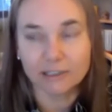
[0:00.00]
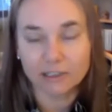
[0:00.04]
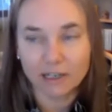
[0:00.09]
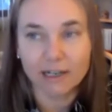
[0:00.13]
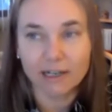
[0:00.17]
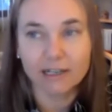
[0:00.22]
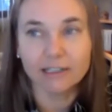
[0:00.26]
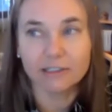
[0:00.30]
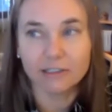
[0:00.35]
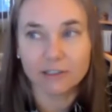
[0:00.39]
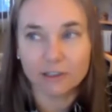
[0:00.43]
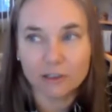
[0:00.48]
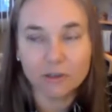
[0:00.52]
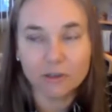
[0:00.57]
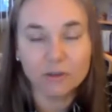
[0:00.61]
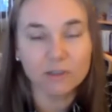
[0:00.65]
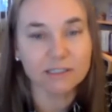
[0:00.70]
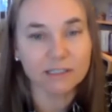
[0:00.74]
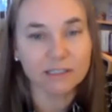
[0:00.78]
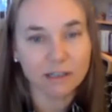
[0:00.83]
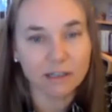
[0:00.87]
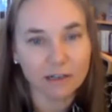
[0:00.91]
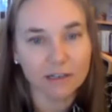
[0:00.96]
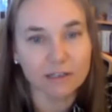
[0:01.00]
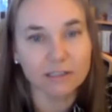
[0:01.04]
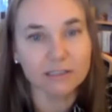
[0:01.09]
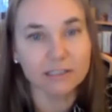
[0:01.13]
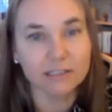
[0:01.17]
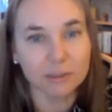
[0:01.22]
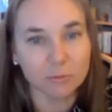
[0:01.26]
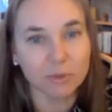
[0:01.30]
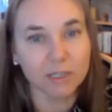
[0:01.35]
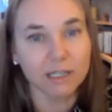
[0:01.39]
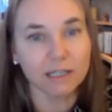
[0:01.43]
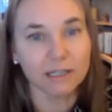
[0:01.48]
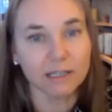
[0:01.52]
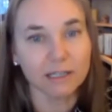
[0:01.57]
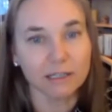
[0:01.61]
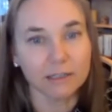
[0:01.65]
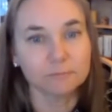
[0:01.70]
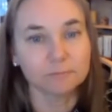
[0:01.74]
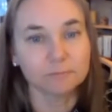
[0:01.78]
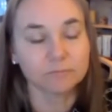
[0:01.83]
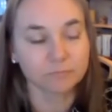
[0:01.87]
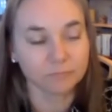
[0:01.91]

I know it's hard to be